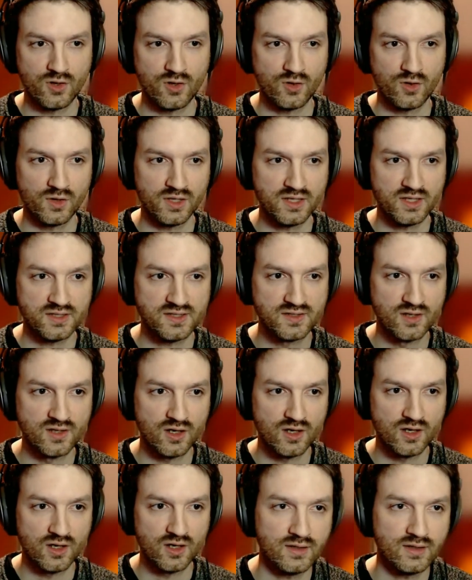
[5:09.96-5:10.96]
it's
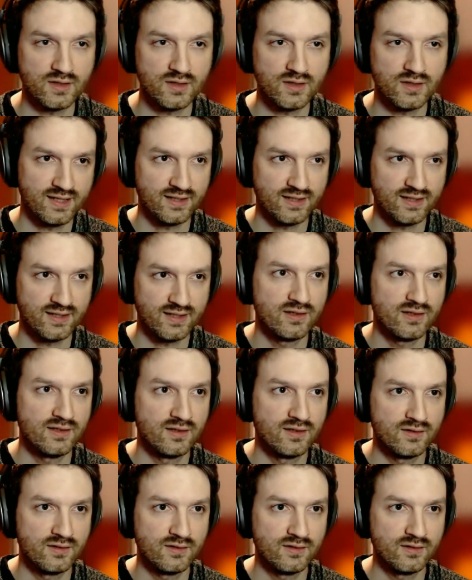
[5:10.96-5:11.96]
not.
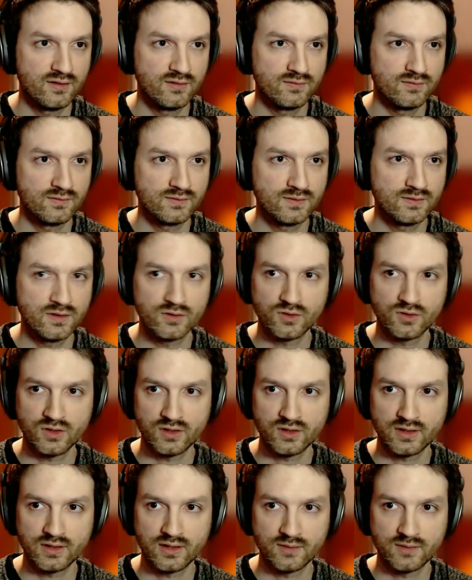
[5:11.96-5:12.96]
No,
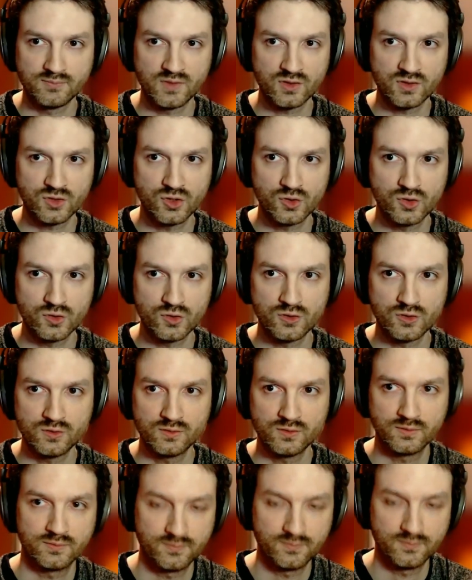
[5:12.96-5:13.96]
I'm not sure.
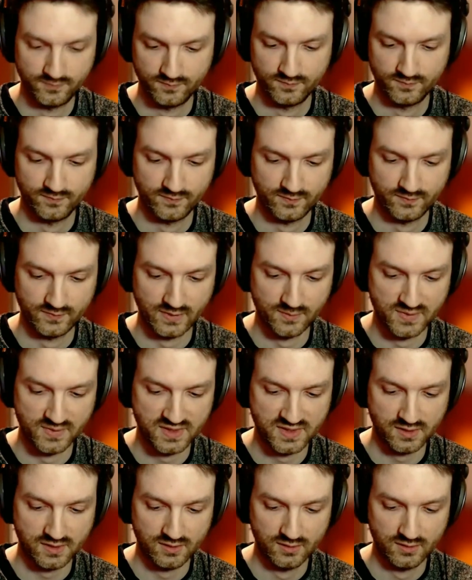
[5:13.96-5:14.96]
Let me
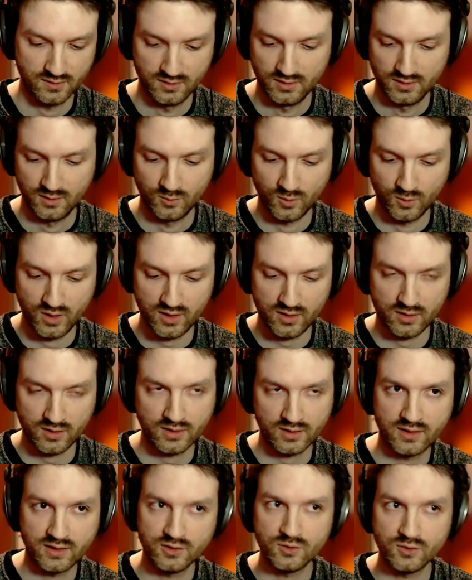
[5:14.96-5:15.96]
see. Where
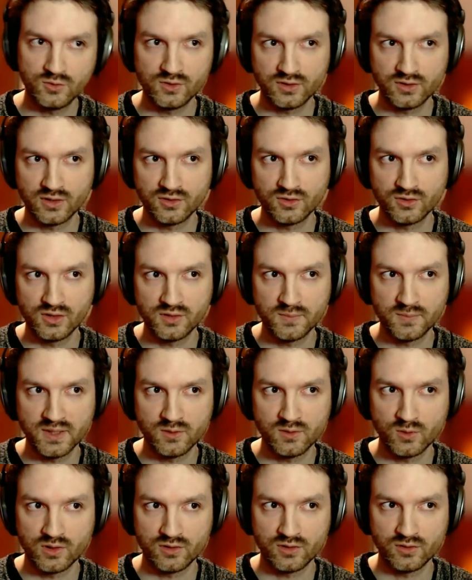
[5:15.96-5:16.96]
can you link me
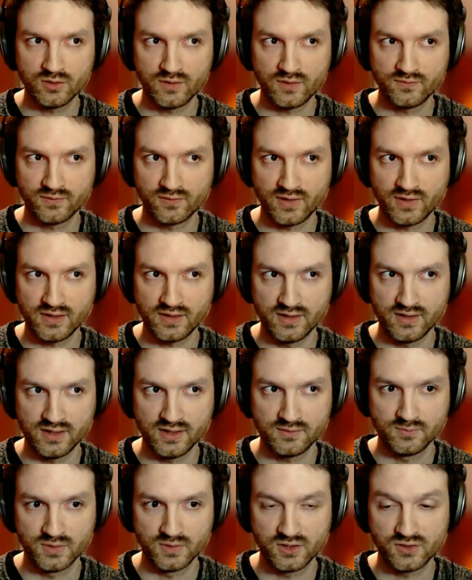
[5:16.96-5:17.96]
where you have read that?
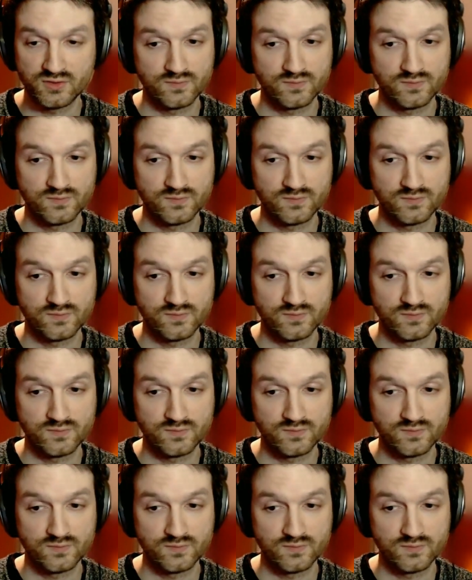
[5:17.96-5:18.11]
Because